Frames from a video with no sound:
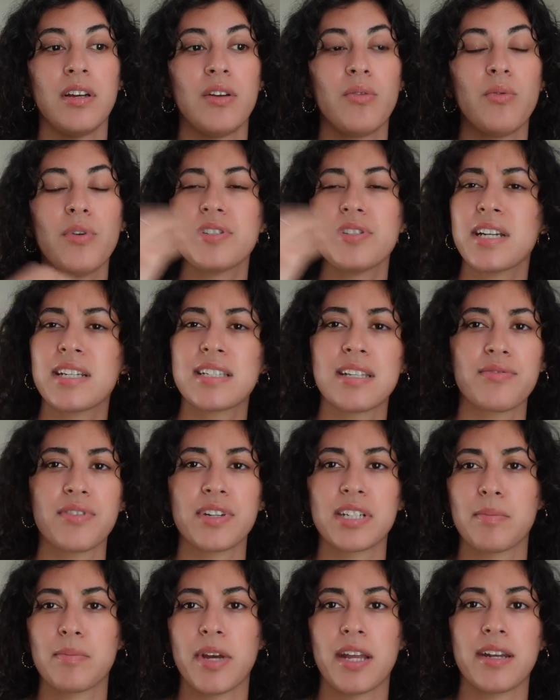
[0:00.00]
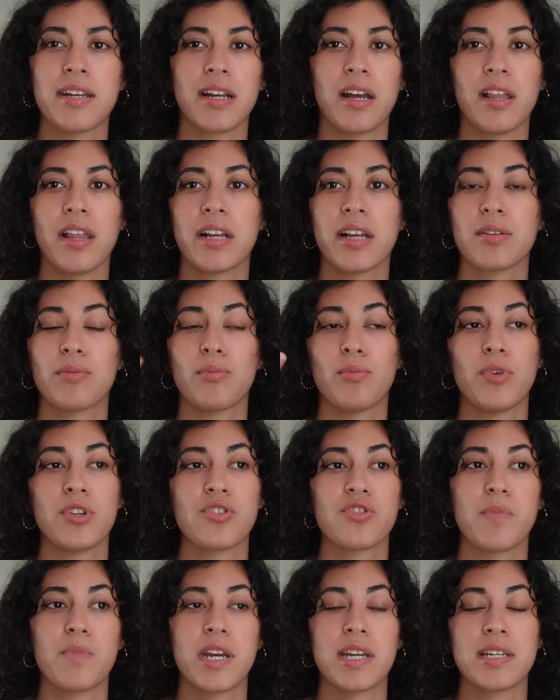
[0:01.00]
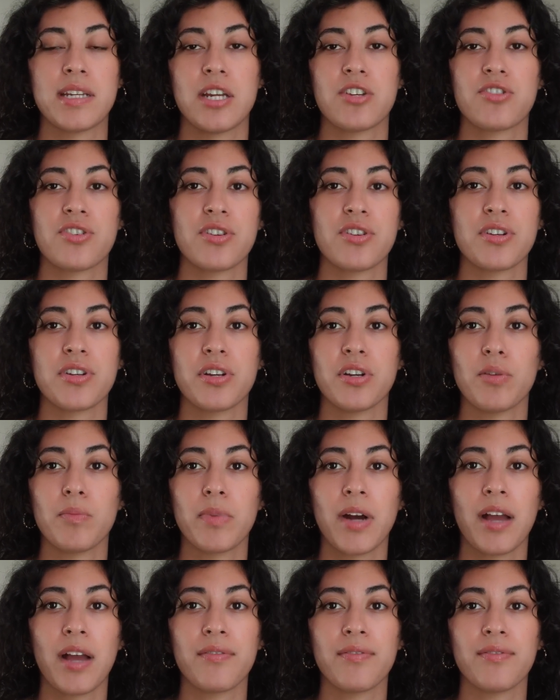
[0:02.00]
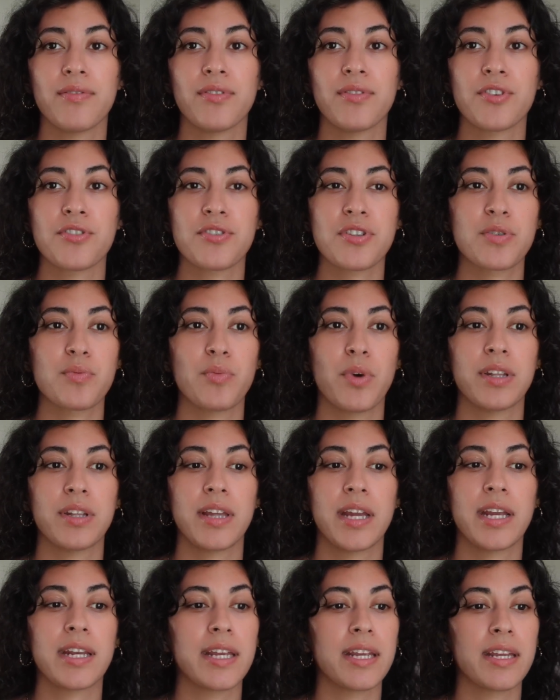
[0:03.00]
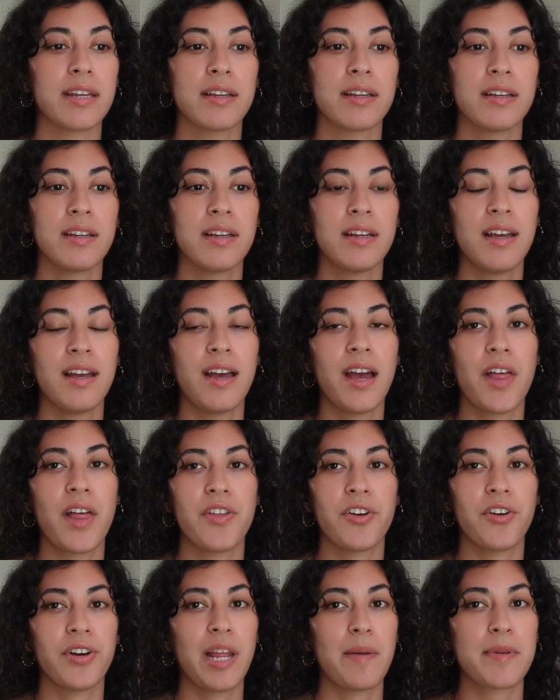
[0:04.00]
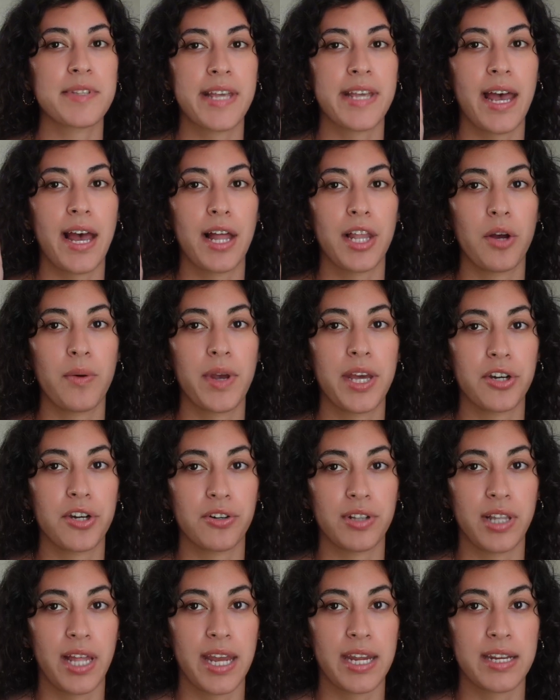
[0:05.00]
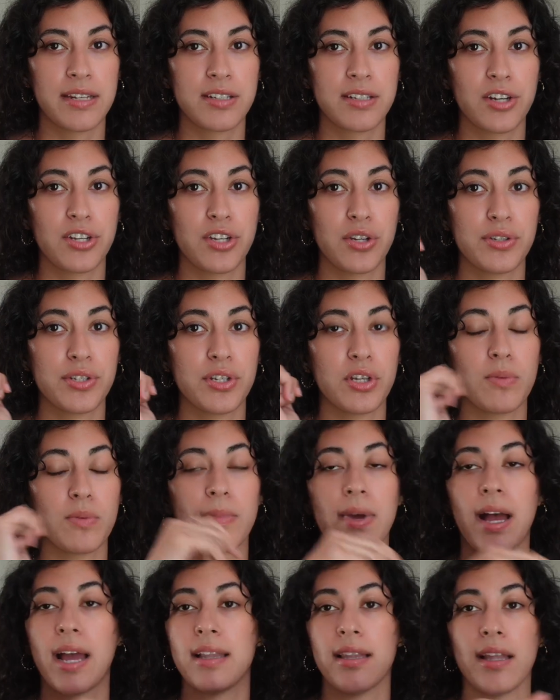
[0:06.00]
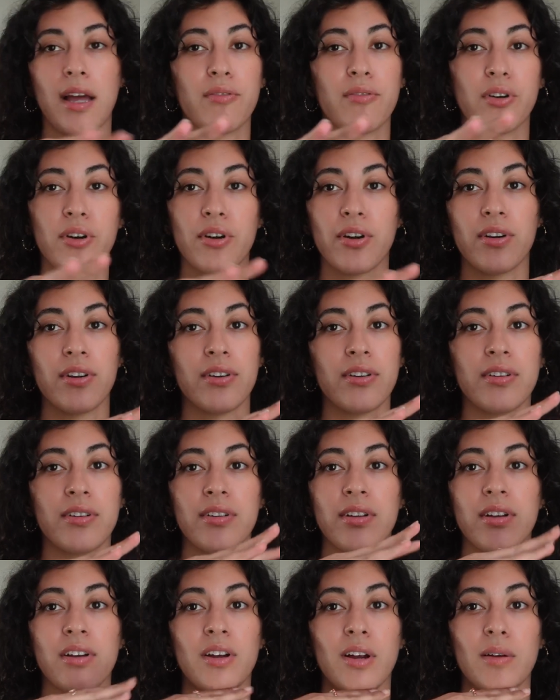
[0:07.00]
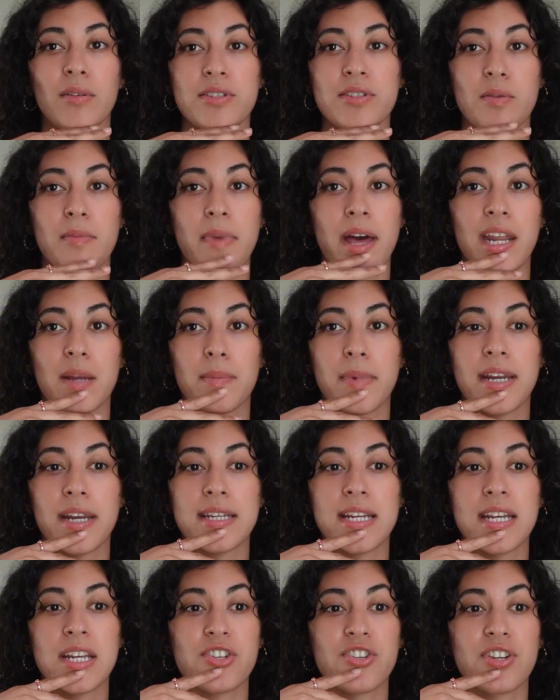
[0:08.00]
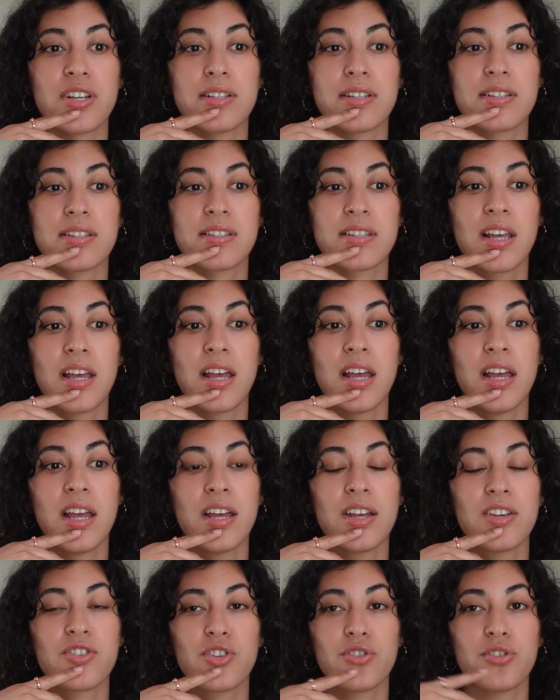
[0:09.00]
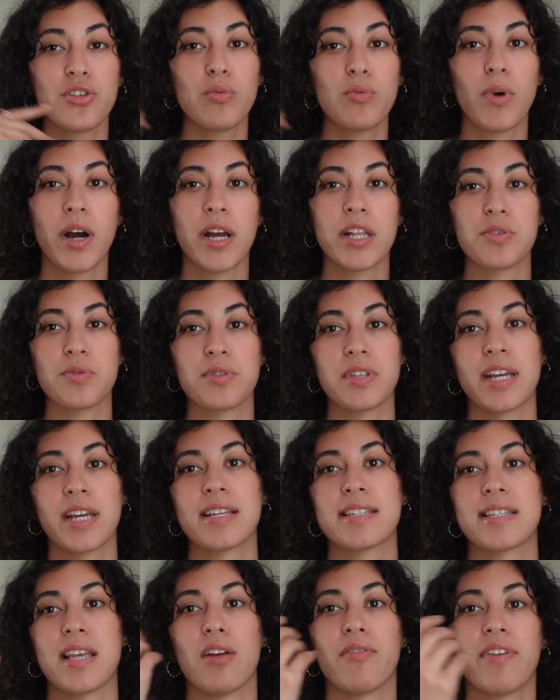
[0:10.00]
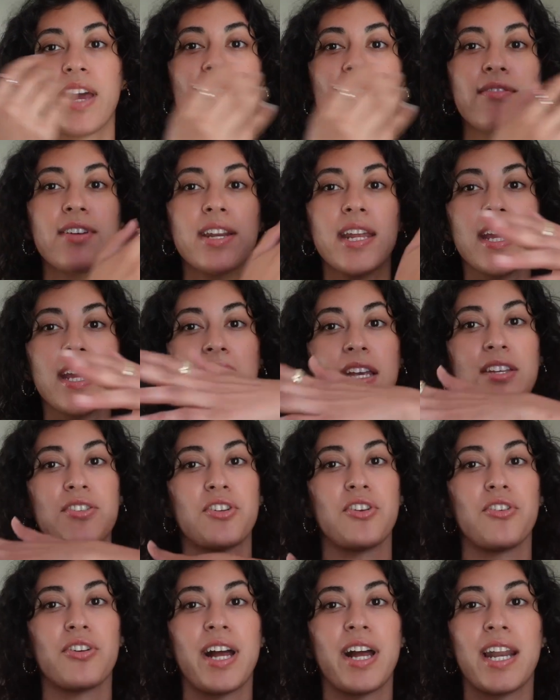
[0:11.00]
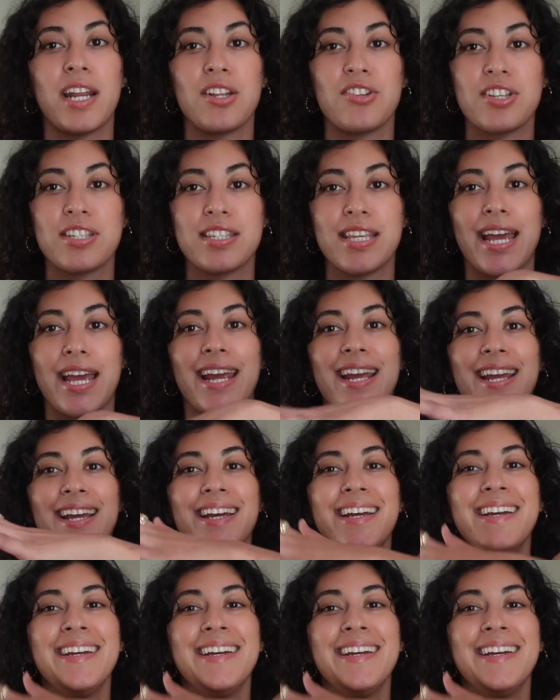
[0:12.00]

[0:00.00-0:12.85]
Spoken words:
well, it's like different depending on like which meditation you do. But there's this one lady, I think her name is Hello Inner Light on YouTube. I love her somatic meditations. She'll do ones with like self-havening, so you'll kind of just like,